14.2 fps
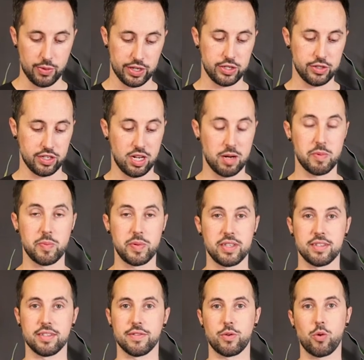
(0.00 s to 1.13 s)
we're gonna use a couple
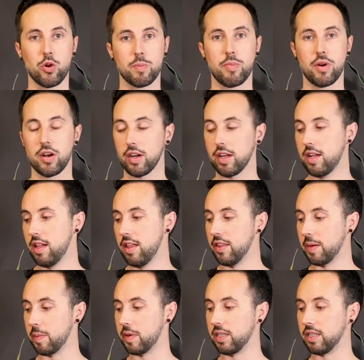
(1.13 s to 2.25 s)
pieces of cork bark
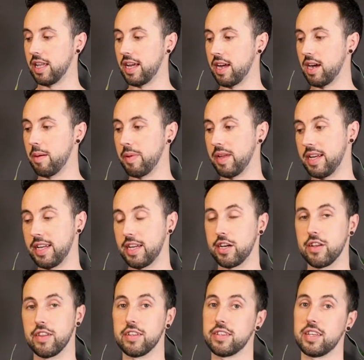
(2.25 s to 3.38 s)
I'm gonna lay up in
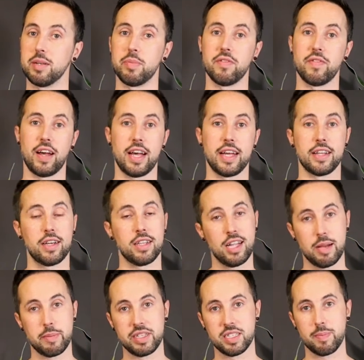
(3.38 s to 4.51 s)
here that's gonna provide
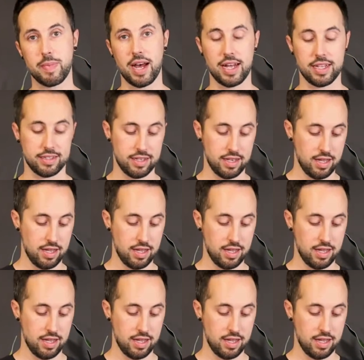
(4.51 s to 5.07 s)
climbing spots,